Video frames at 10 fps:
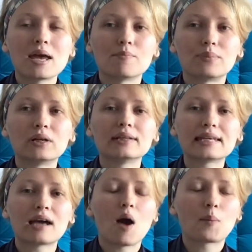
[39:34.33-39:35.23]

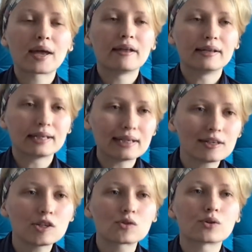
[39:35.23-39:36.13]
building up an
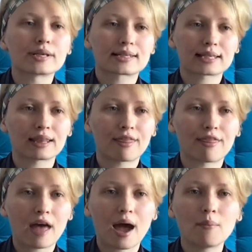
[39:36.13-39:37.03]
interest in
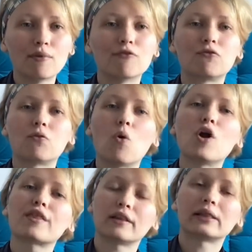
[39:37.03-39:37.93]
them for
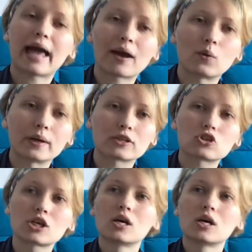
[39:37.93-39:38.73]
the language.